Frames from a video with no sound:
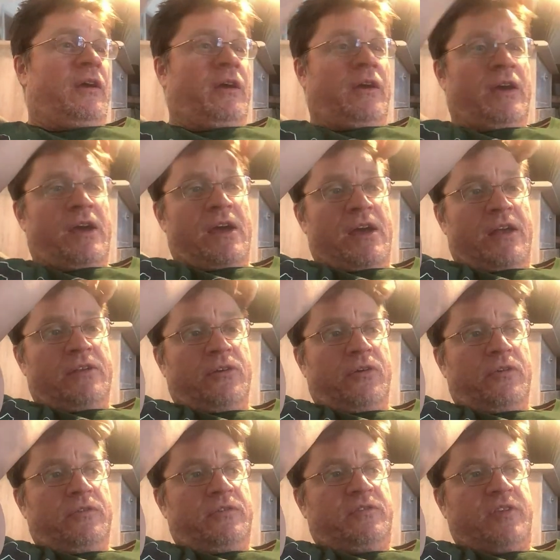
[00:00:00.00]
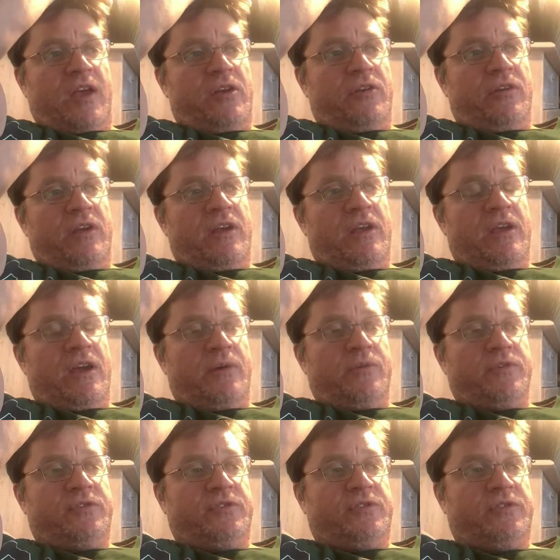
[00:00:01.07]
And on Saturday, I
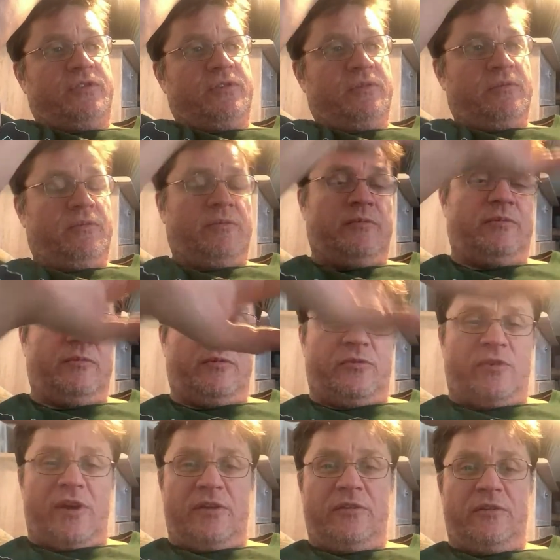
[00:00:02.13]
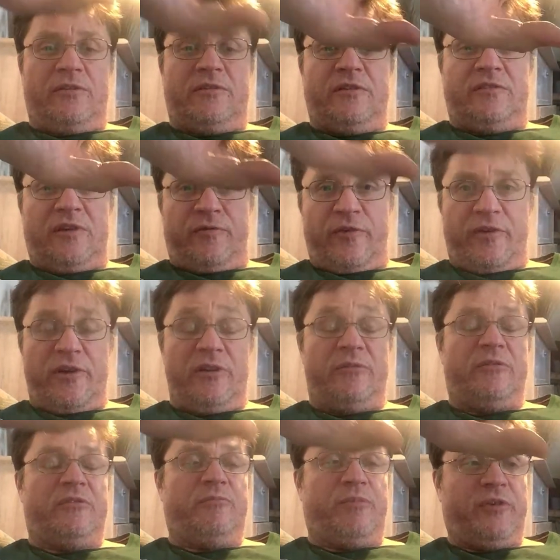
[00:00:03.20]
was trying the difficult
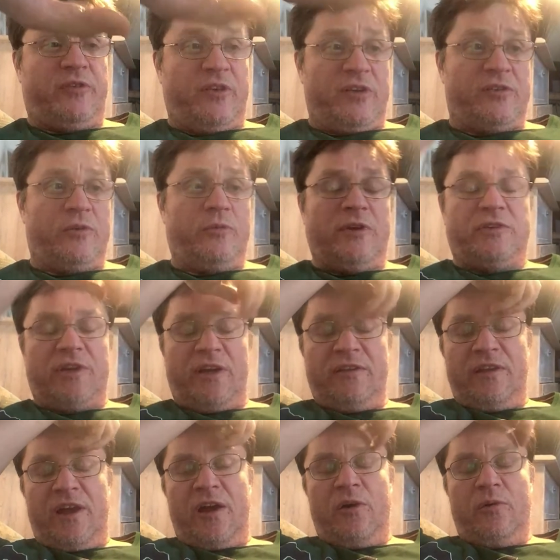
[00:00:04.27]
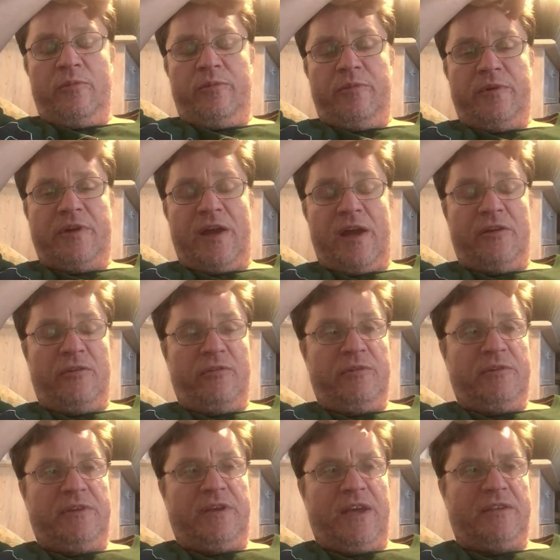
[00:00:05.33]
position, which I now kind
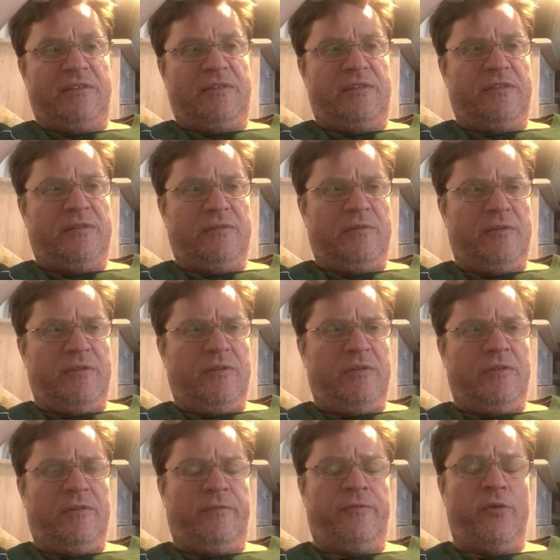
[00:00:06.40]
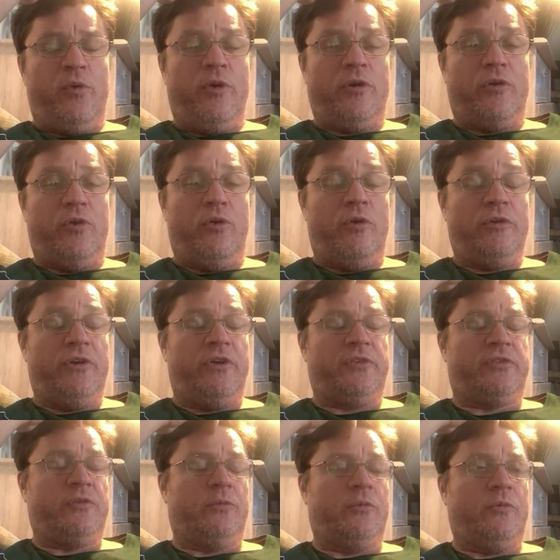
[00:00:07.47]
of get the four
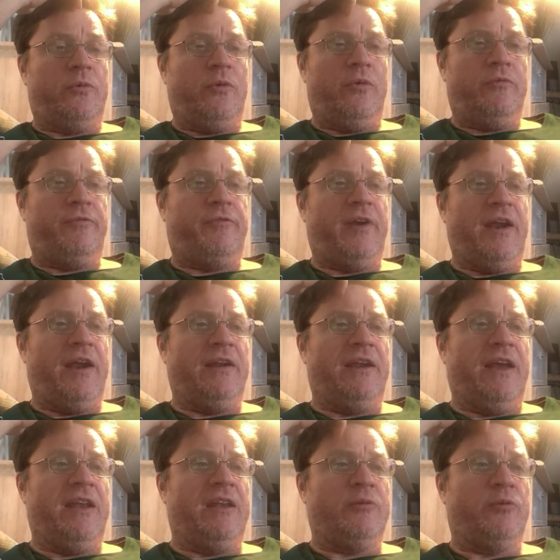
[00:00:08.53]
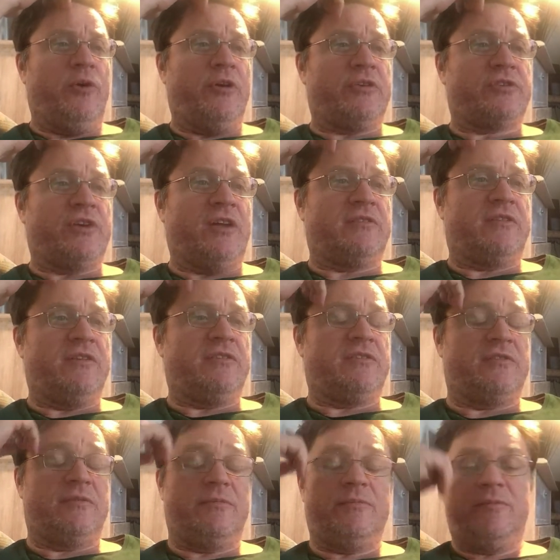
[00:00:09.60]
corners or fair lady work
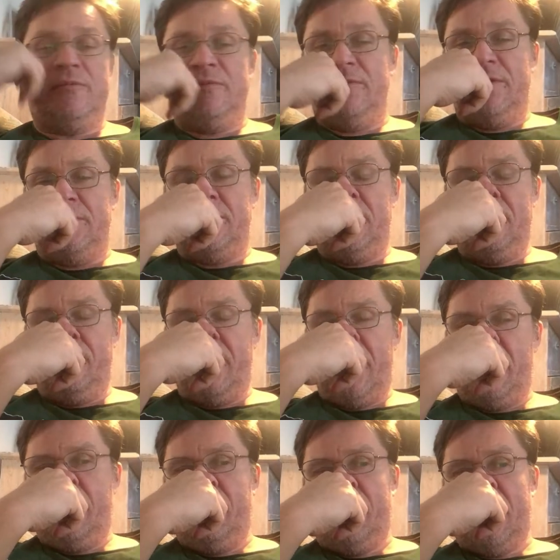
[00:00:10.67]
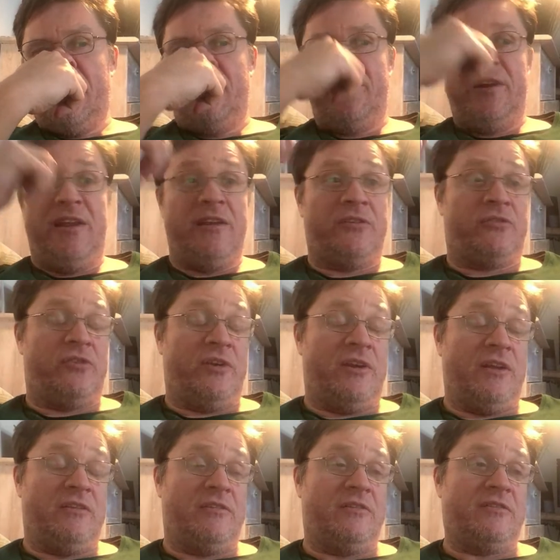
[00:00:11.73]
shuttles. That's a very, very
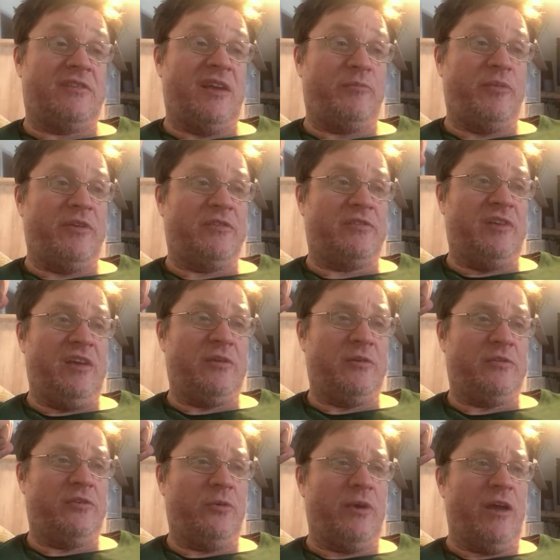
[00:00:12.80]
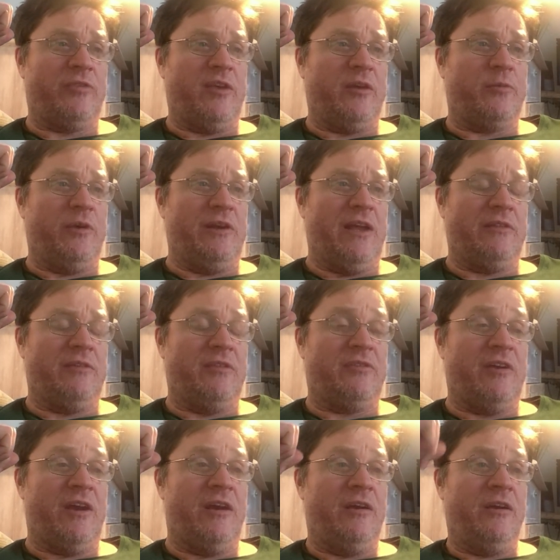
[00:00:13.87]
intricate stepping sequence. So I think we'll end it
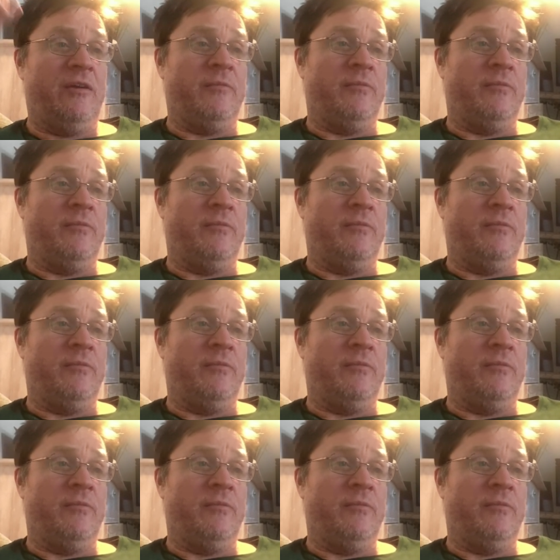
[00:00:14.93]
there.